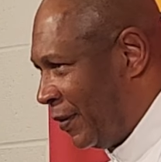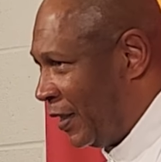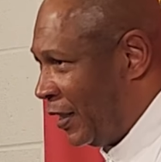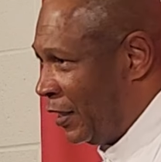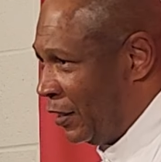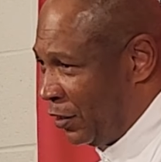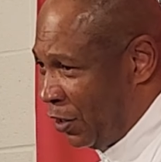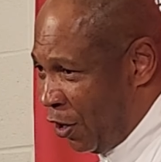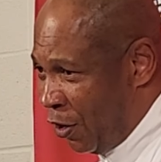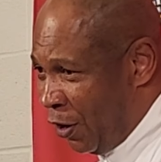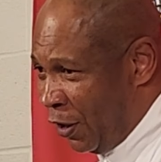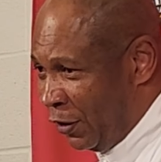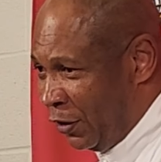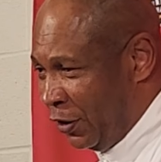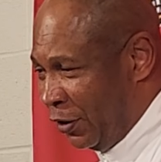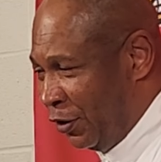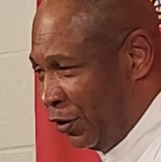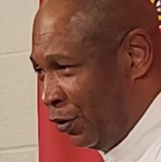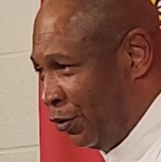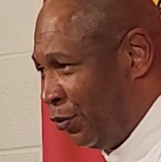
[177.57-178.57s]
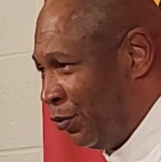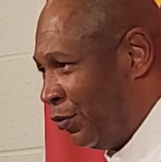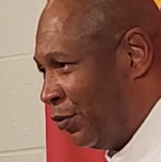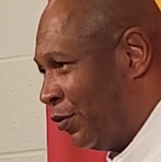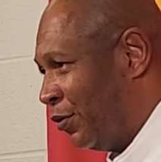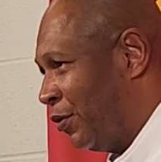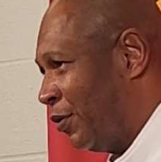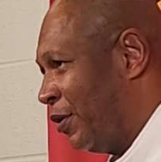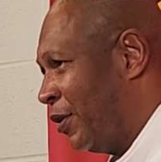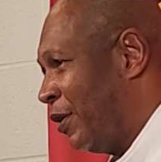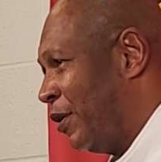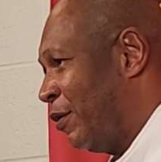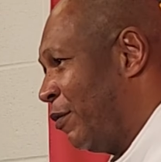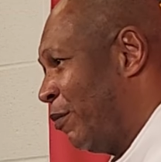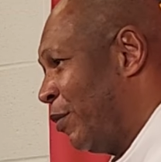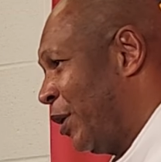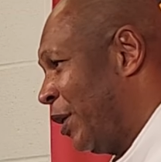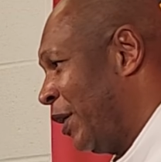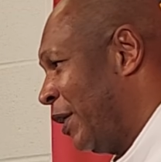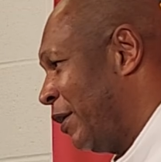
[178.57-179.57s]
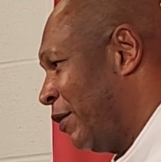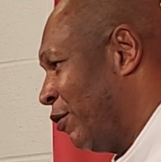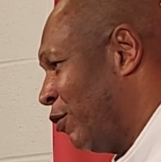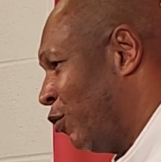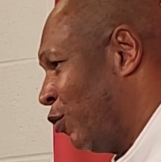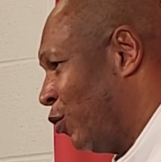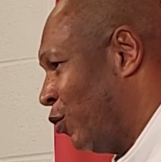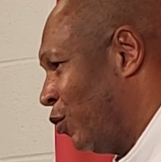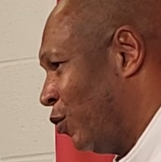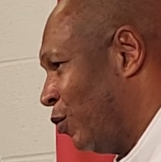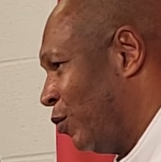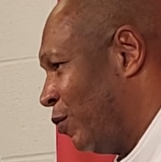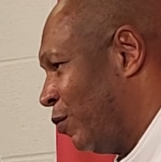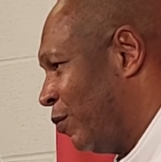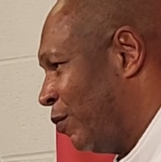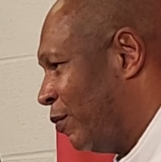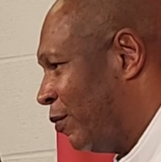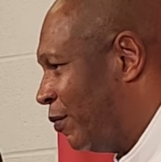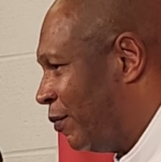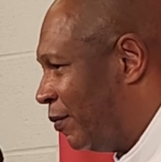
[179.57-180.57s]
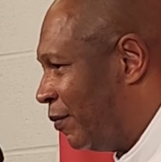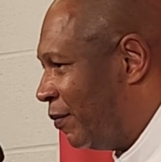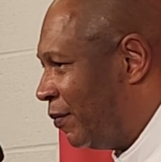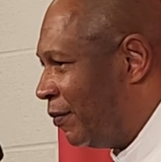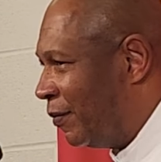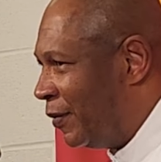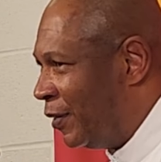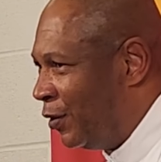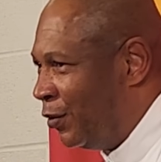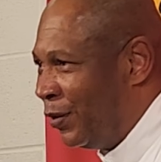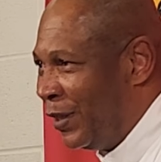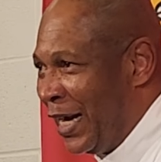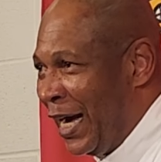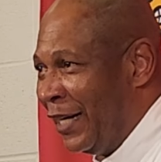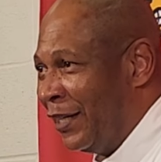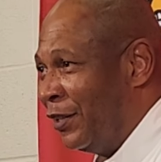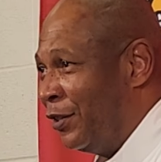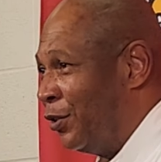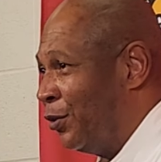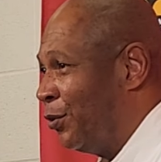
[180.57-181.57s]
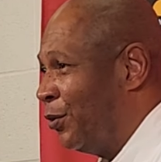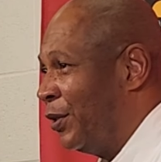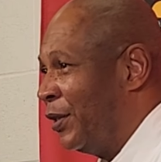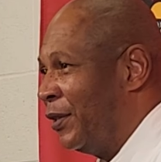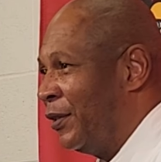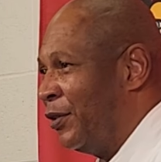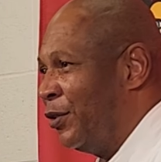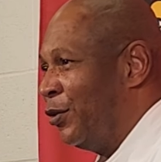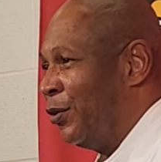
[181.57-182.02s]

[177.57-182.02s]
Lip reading: It's hard to do, but you gotta do it.